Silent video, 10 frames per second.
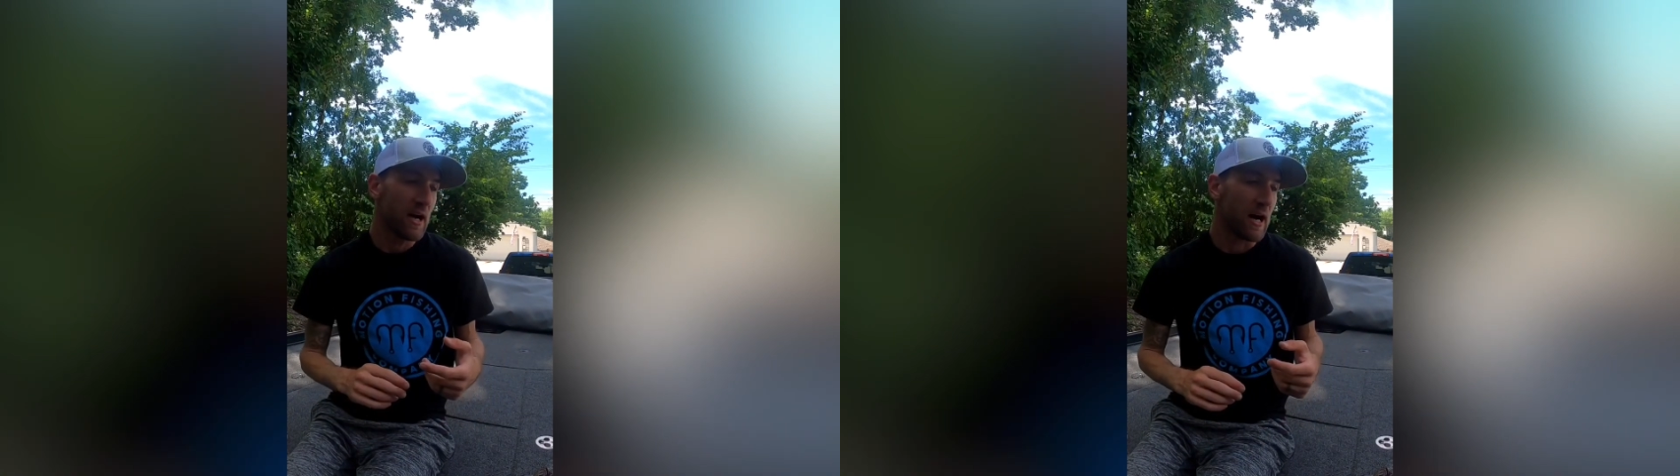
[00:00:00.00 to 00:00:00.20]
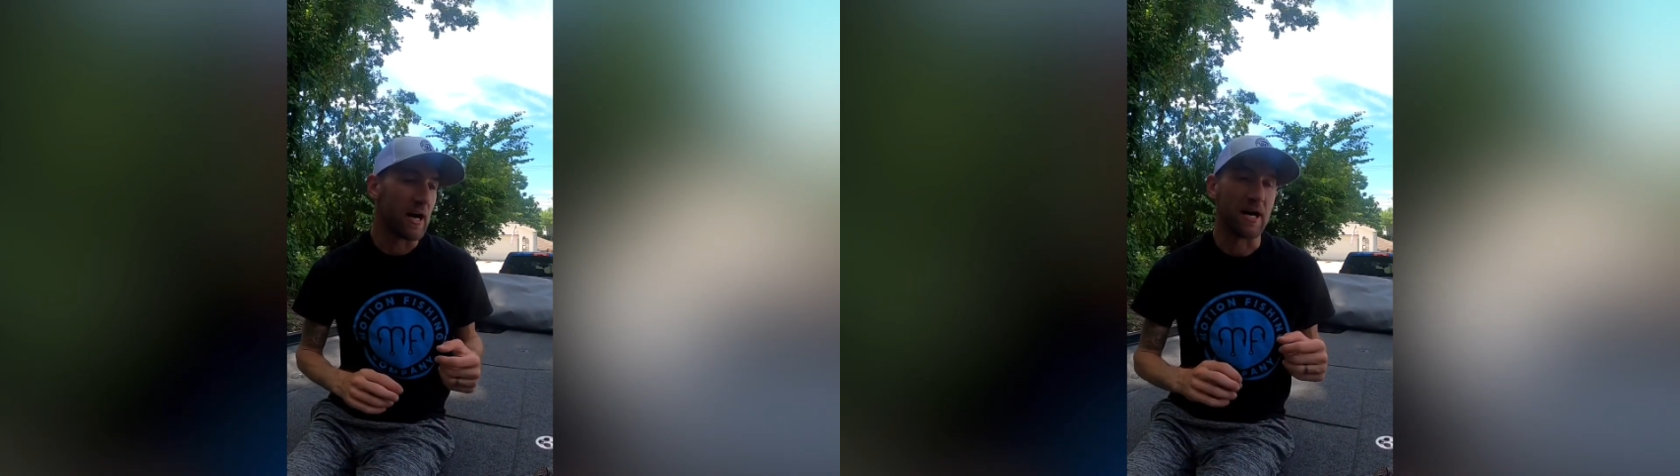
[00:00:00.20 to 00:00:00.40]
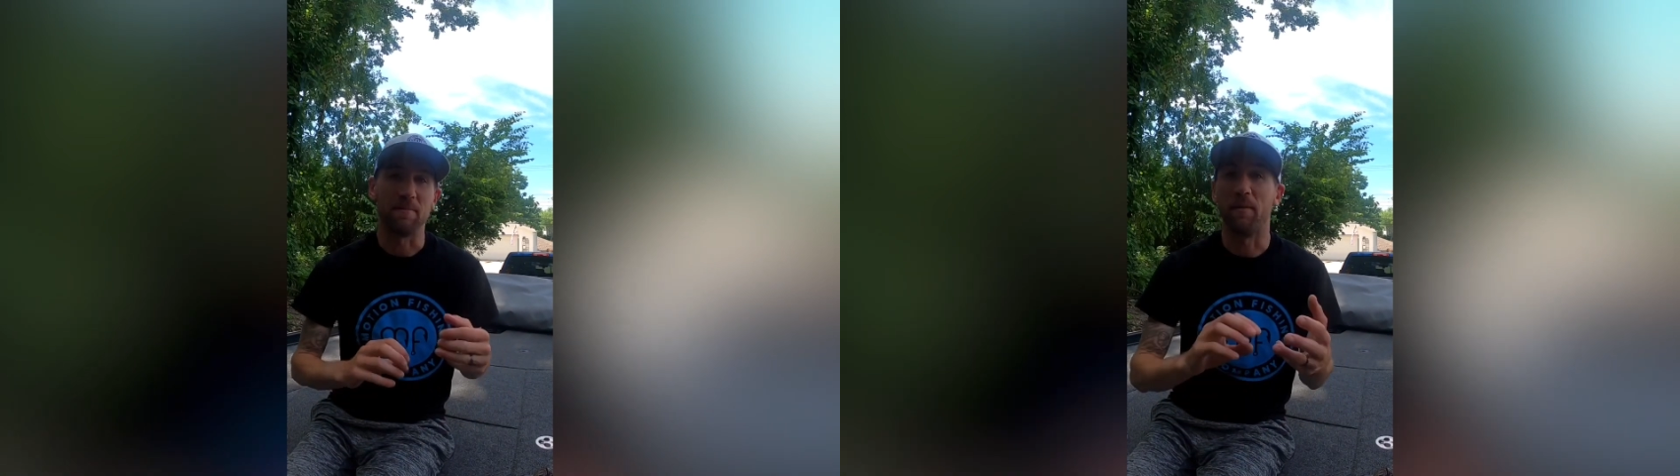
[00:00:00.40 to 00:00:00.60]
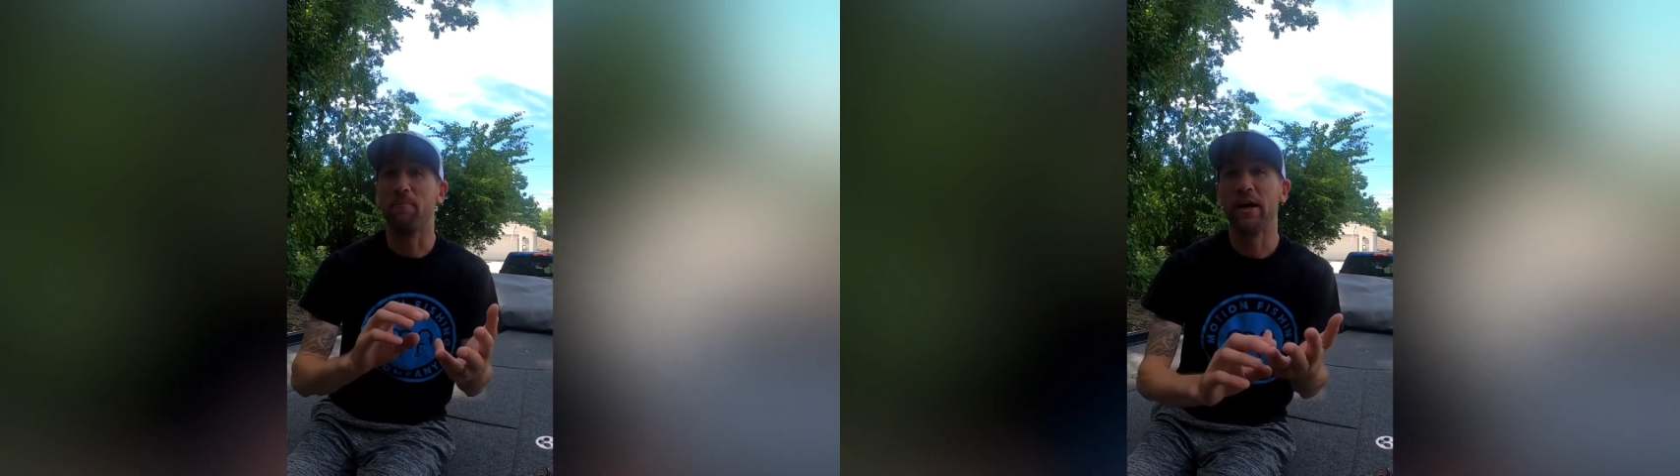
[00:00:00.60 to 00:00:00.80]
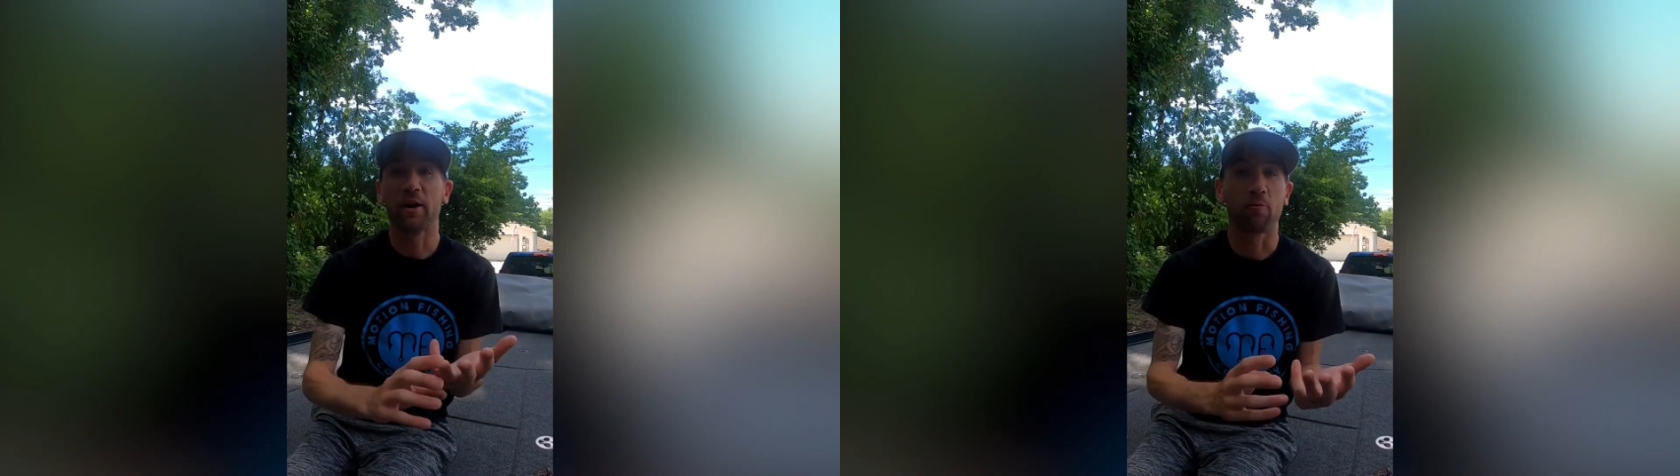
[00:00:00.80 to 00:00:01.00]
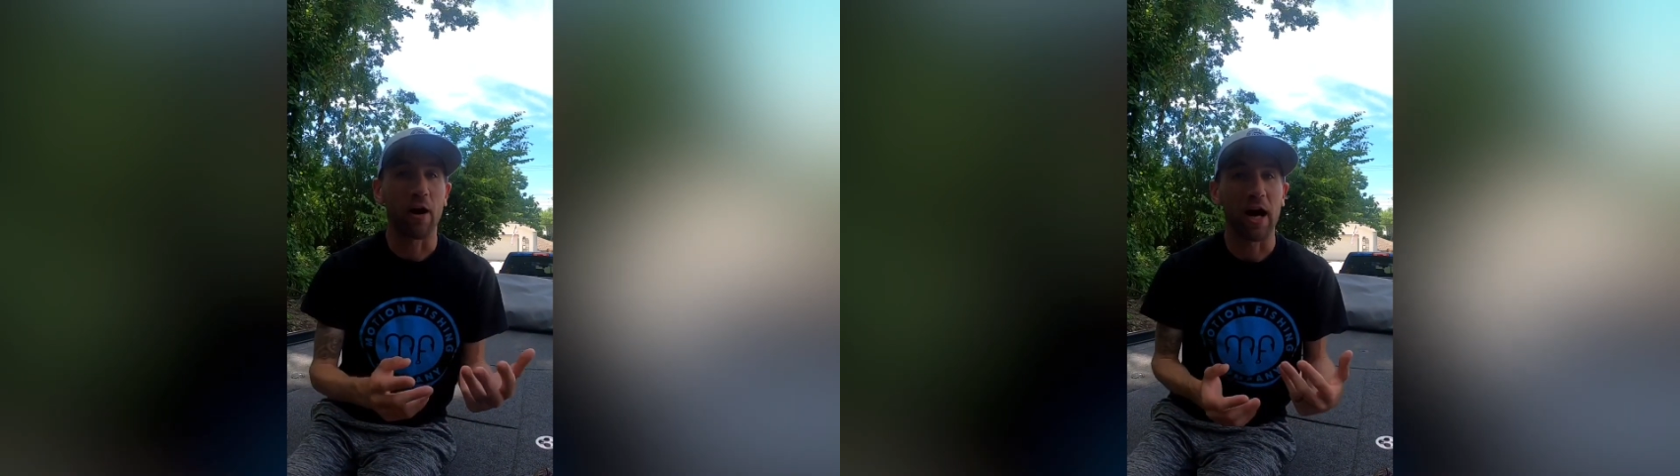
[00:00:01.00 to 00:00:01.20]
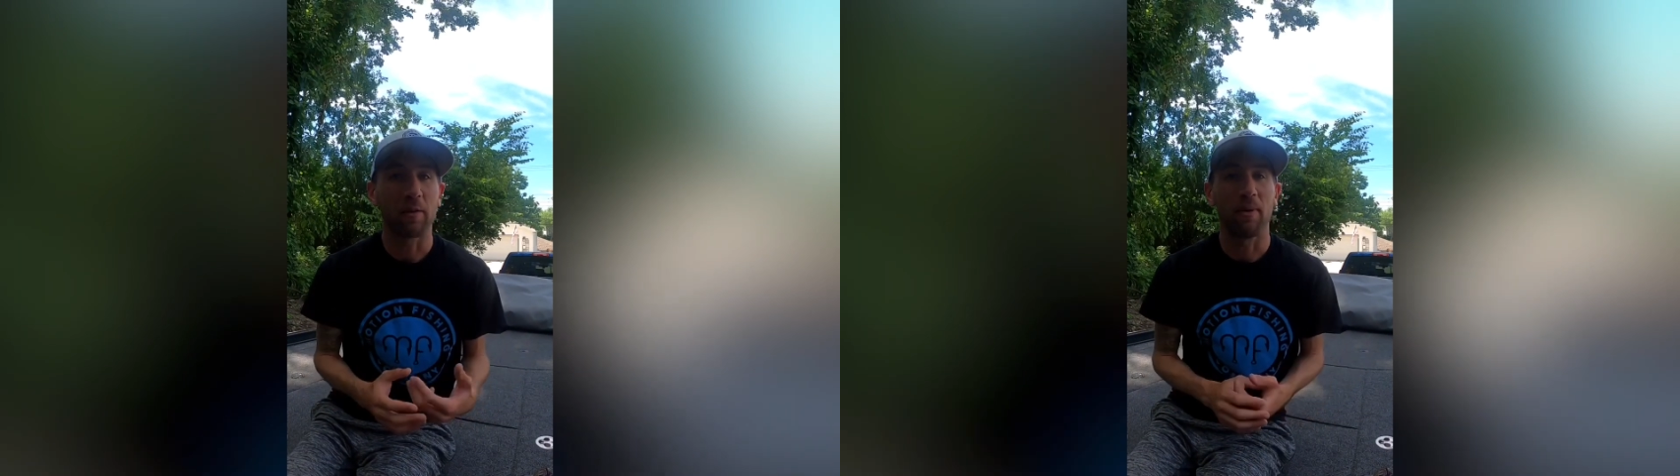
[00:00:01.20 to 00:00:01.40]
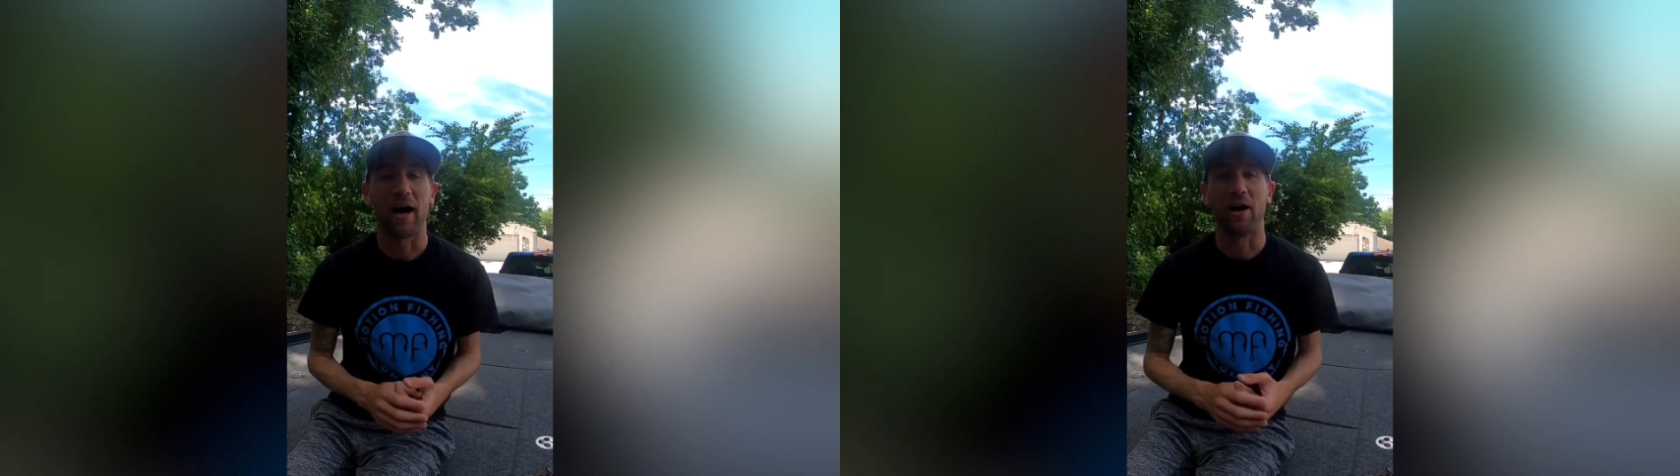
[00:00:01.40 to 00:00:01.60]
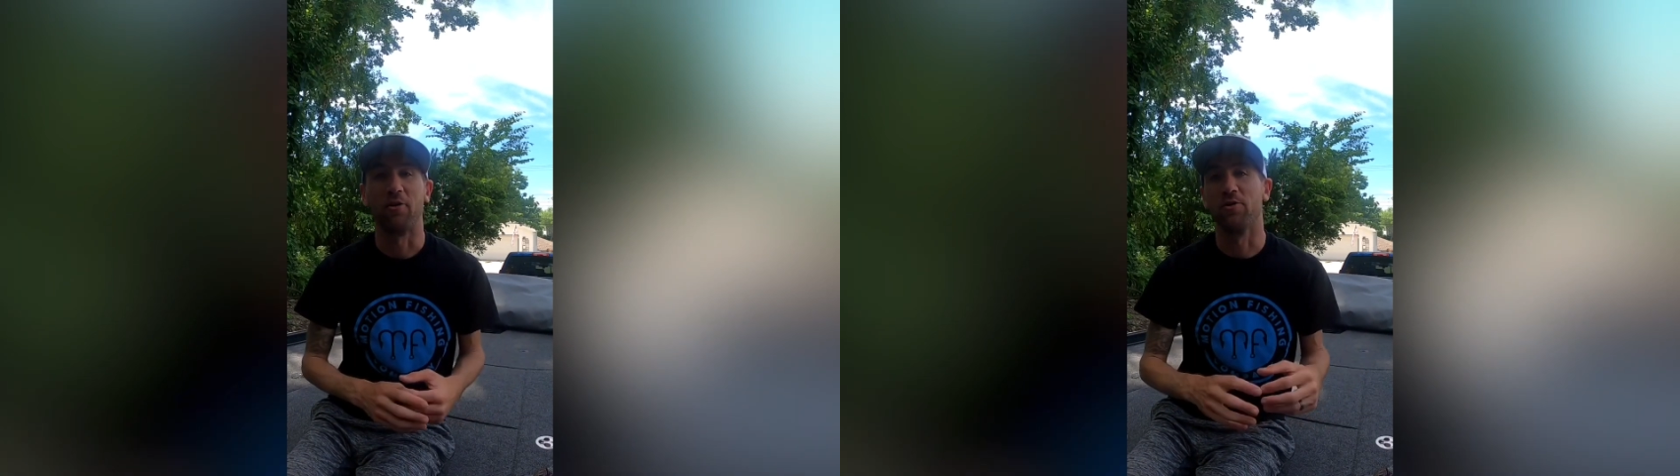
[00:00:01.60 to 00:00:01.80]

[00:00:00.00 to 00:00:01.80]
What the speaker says: a big rock pile,